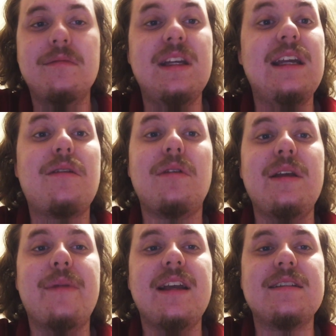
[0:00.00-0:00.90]
equally,
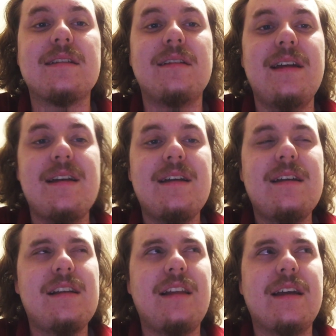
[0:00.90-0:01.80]
basically,
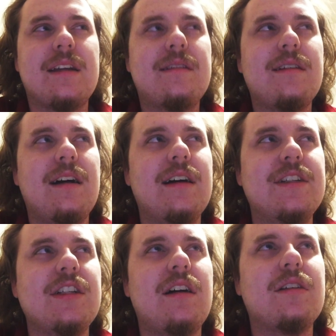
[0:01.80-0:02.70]
like
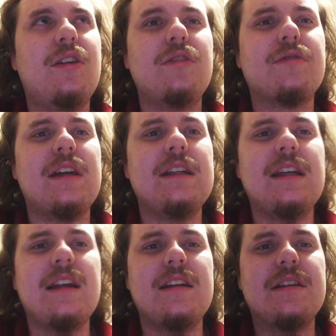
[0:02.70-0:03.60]
John Coltrane
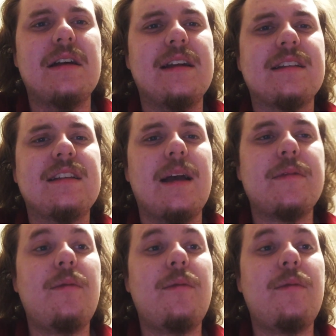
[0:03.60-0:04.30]
did in Giant Steps.